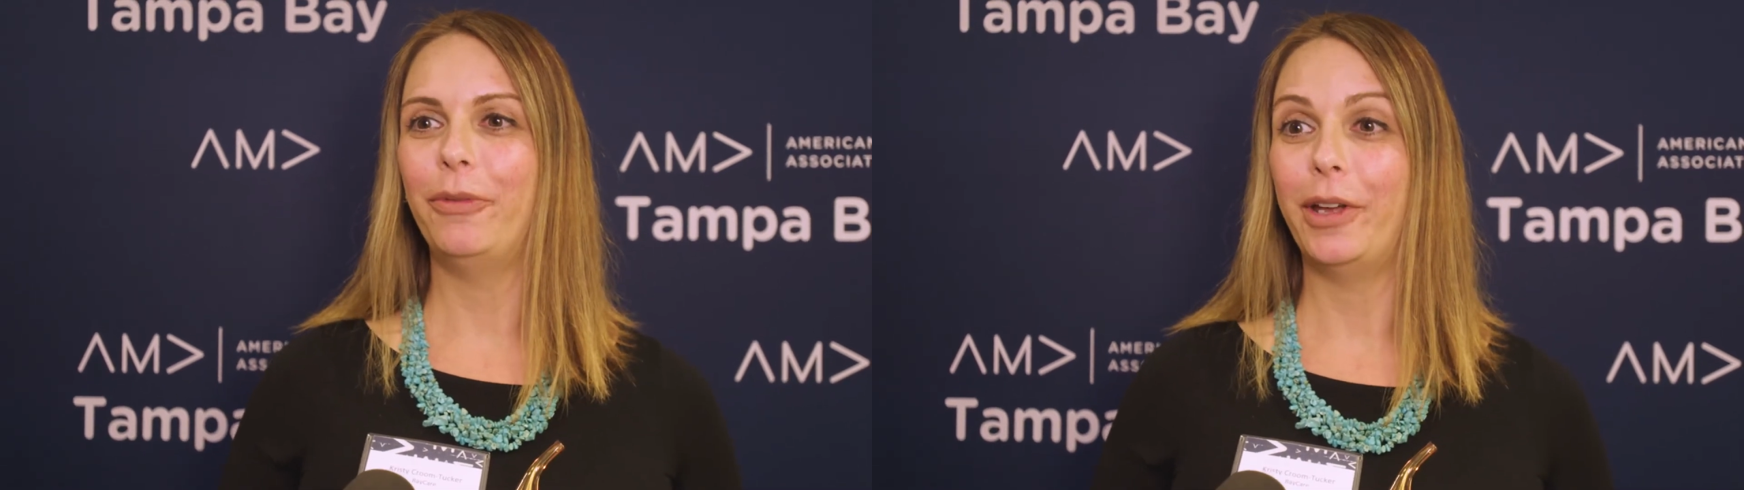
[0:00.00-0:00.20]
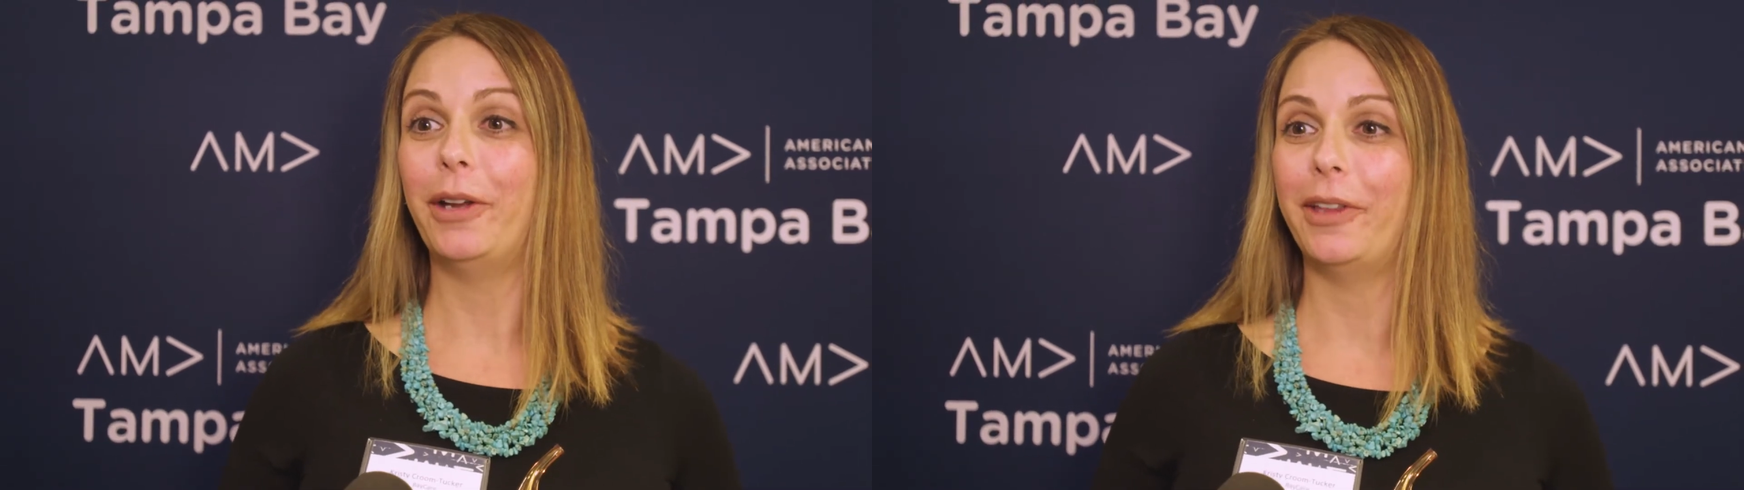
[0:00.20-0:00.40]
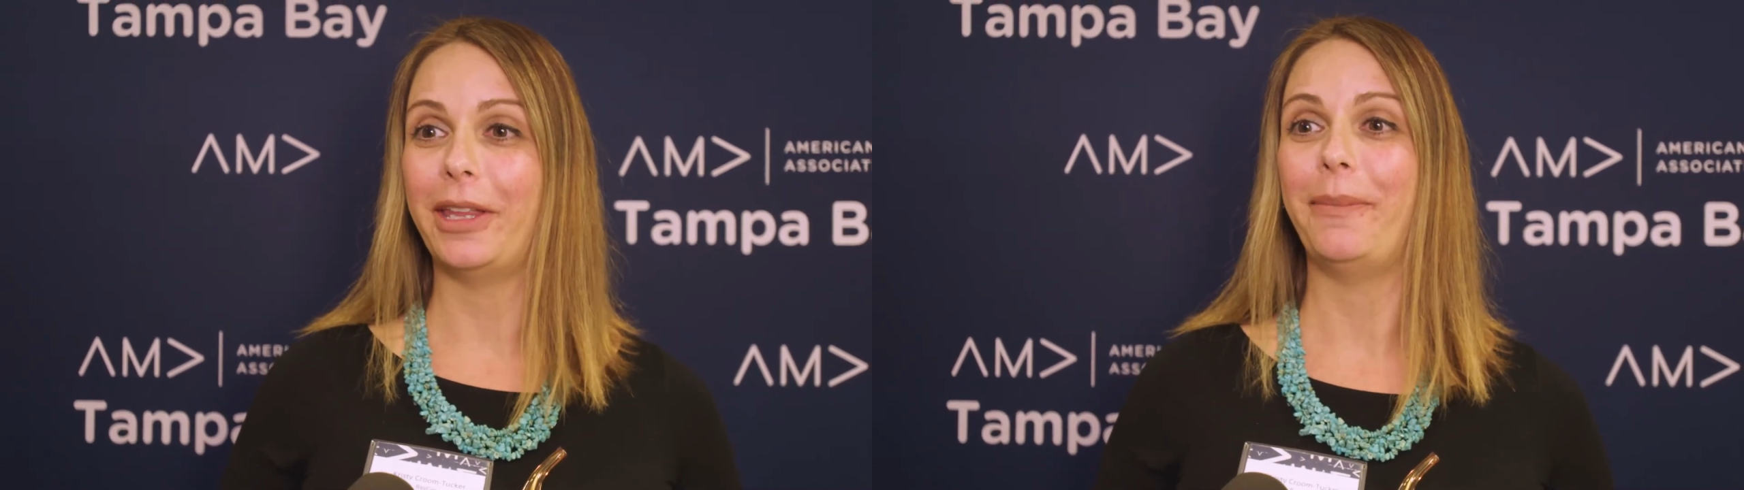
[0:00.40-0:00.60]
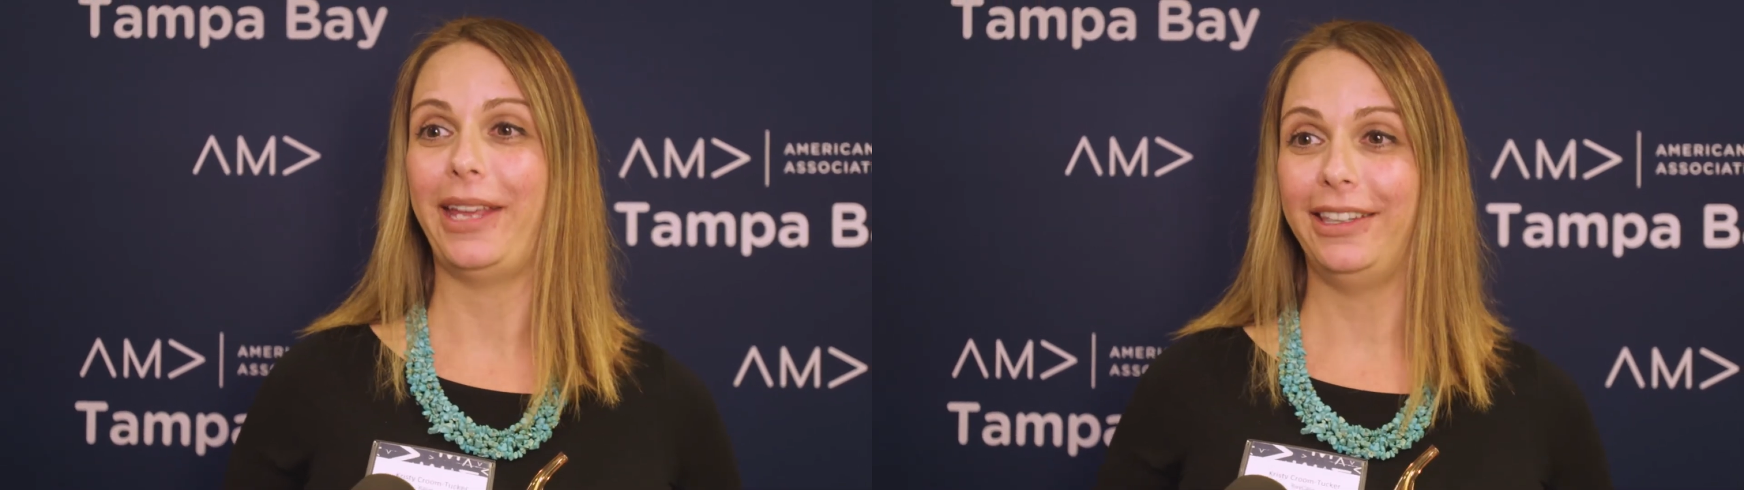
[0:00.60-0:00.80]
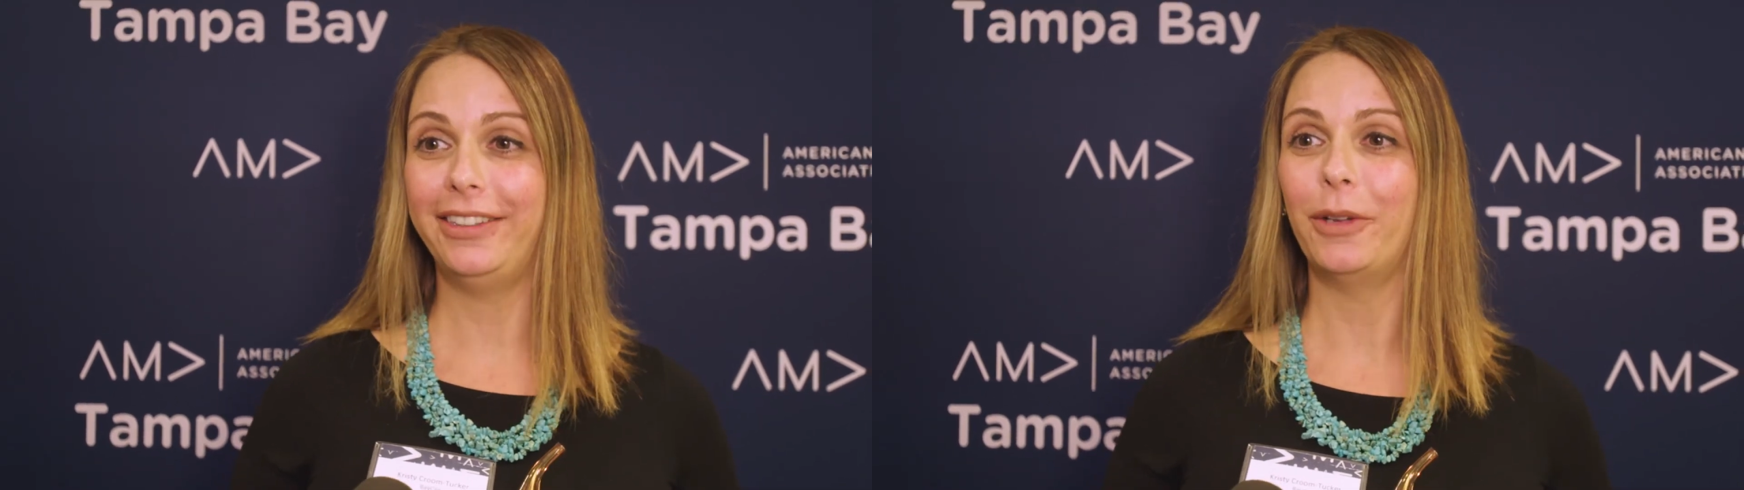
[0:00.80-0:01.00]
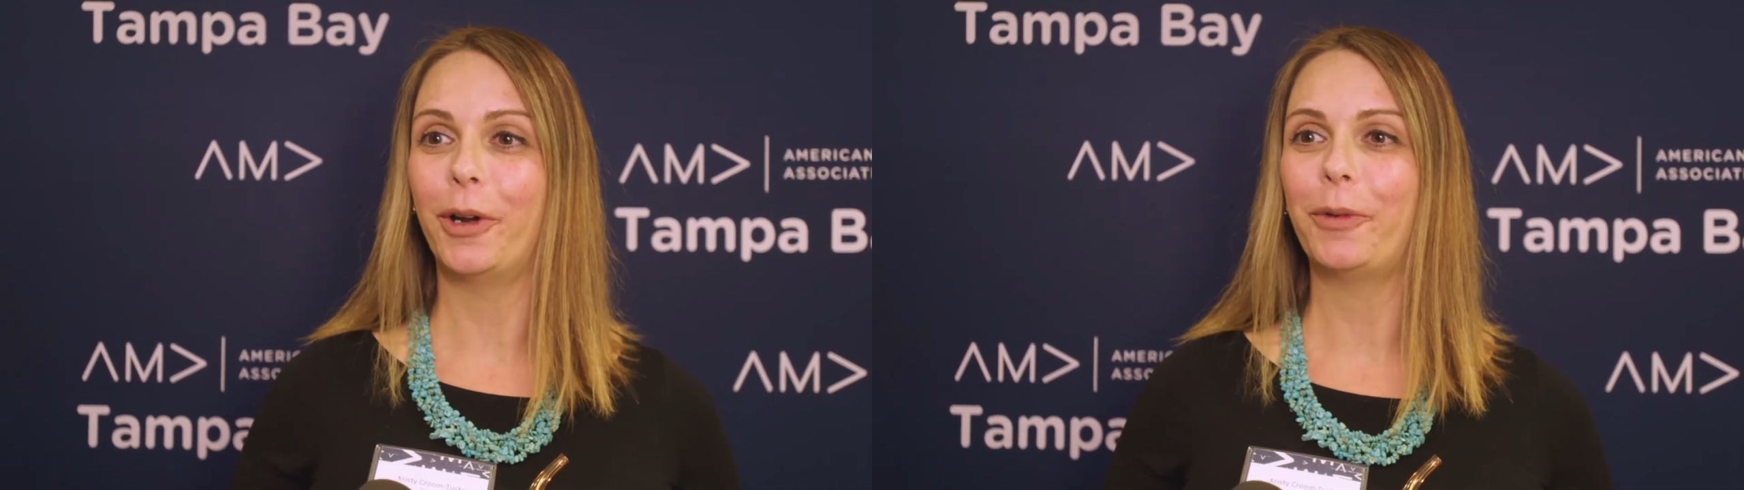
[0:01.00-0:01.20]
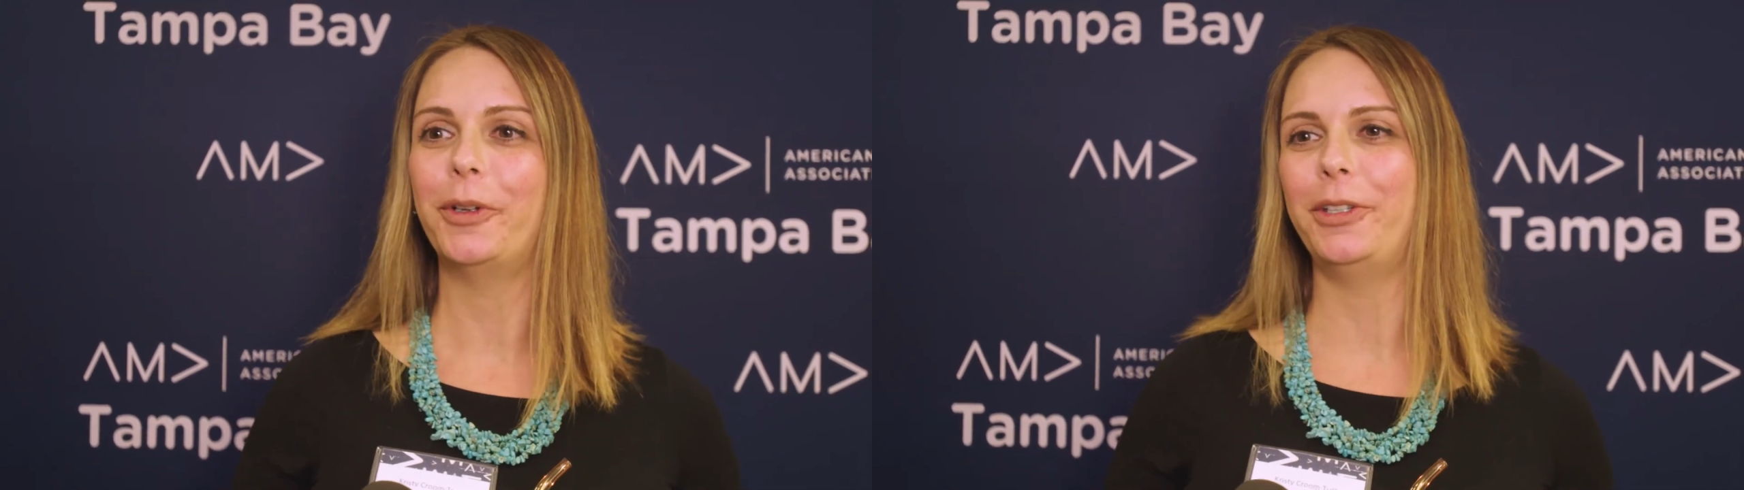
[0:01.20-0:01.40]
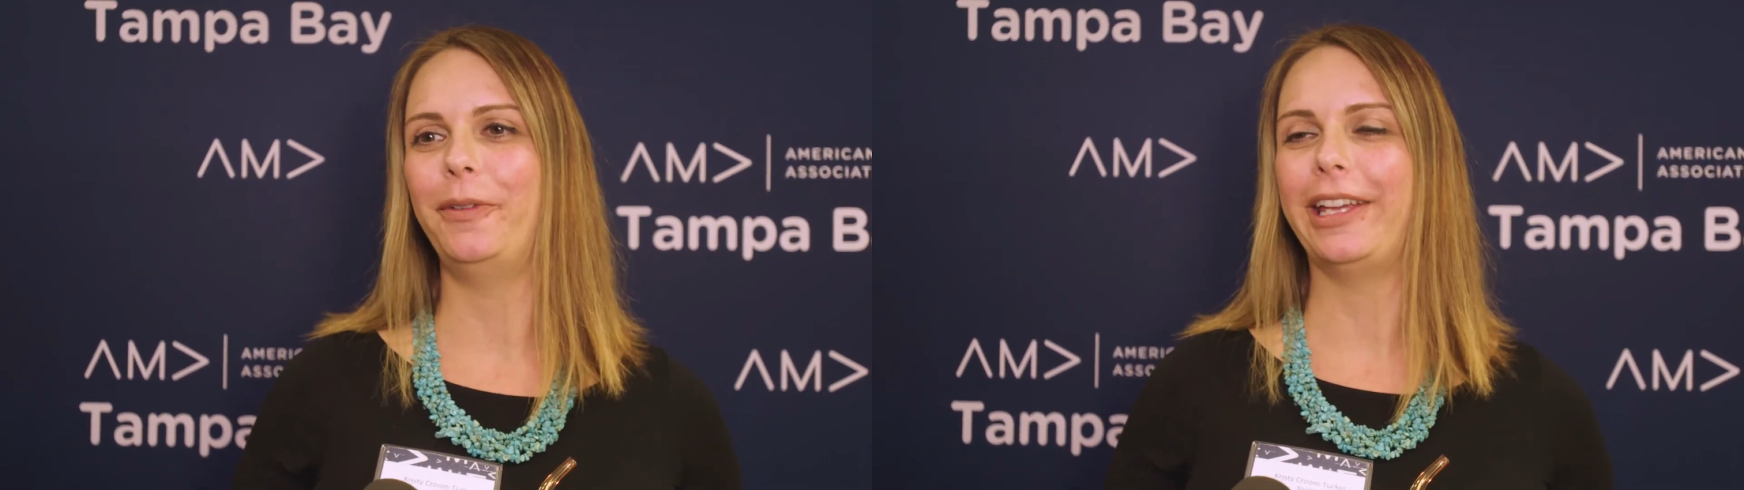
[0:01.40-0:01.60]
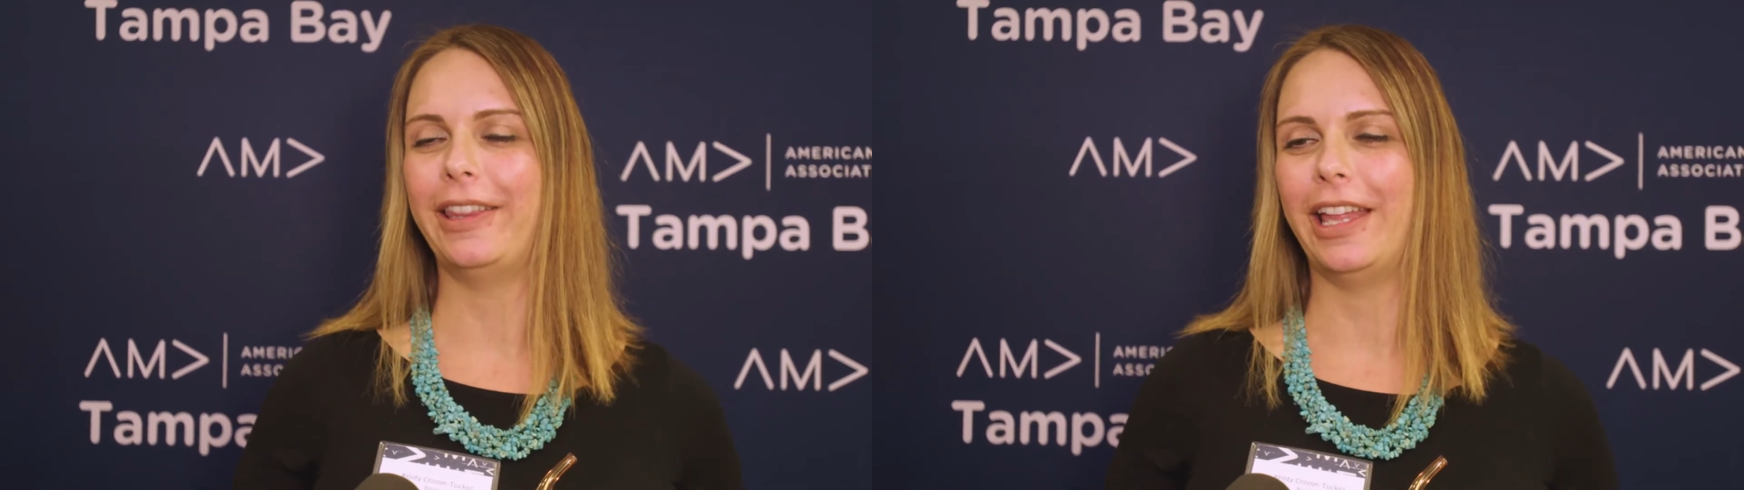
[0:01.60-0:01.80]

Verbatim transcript: what it really means, the work we're doing,